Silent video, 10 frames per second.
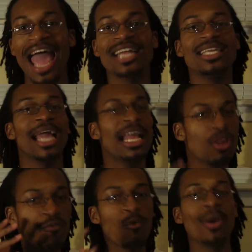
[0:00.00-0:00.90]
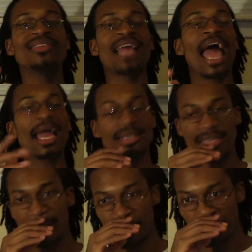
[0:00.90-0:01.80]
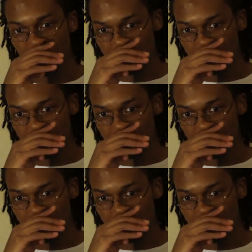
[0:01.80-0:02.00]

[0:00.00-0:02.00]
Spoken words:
acting. And the voice acting,